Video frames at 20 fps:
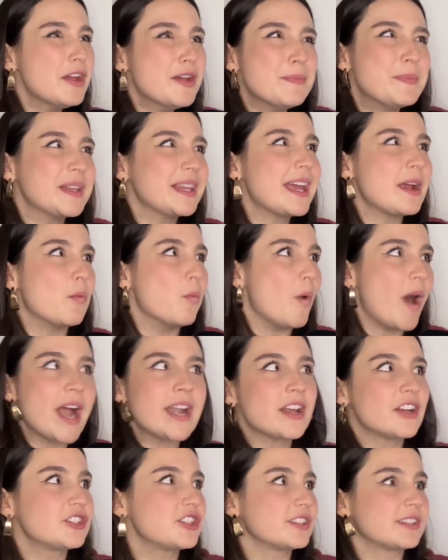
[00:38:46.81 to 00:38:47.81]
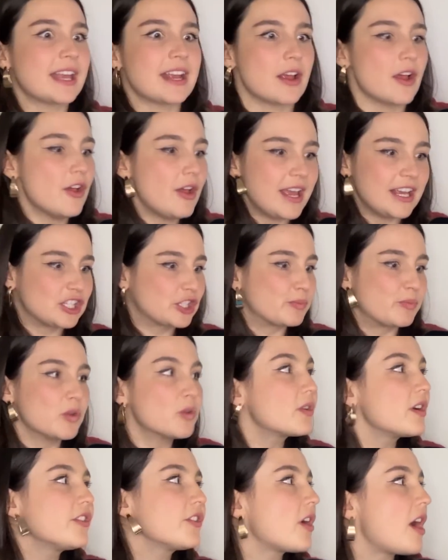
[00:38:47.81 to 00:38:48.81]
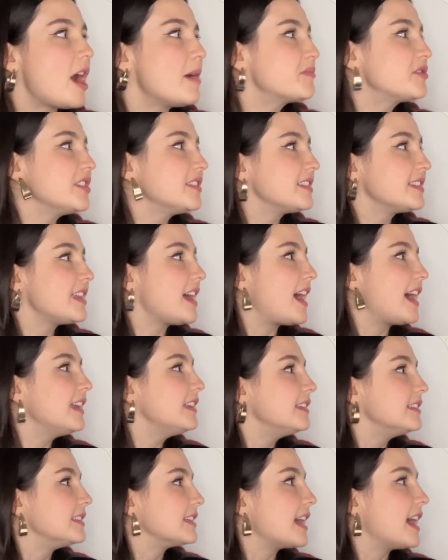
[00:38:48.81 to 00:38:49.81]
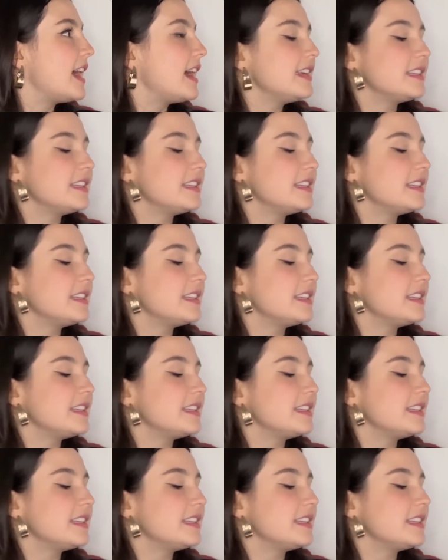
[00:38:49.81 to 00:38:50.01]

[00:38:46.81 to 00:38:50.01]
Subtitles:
But like, why not just like explore other options in the island, guys?